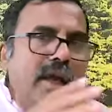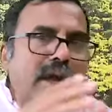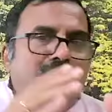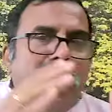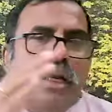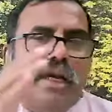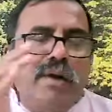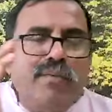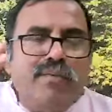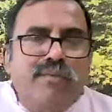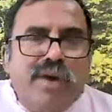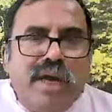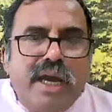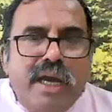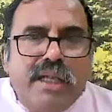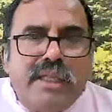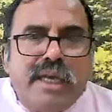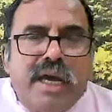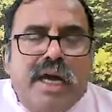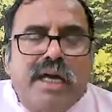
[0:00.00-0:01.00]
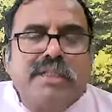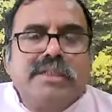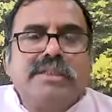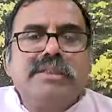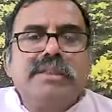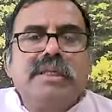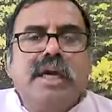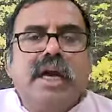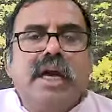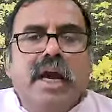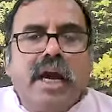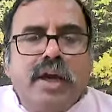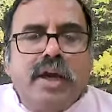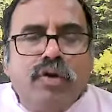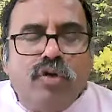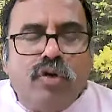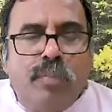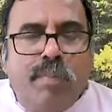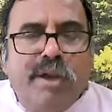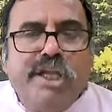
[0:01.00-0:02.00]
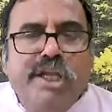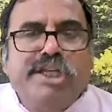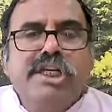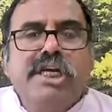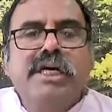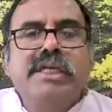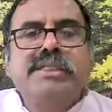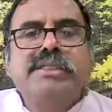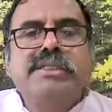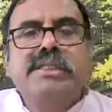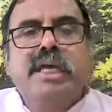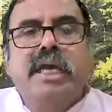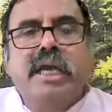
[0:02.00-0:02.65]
In Vedas and Upanishads,